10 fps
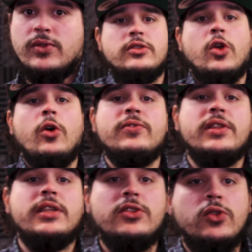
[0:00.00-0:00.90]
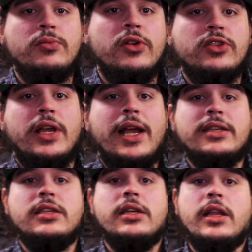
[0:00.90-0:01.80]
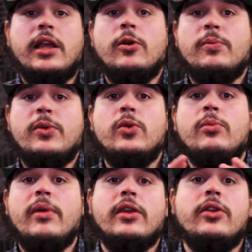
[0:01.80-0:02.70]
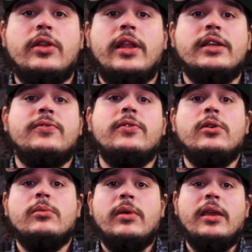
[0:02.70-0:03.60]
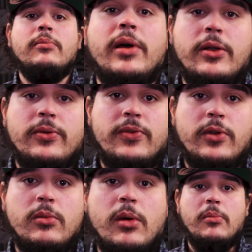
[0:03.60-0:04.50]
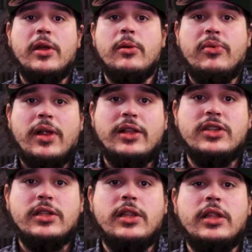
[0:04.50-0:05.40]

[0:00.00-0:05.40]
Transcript: So hopefully these two books are actually going to help you make your next film a better film or a better project.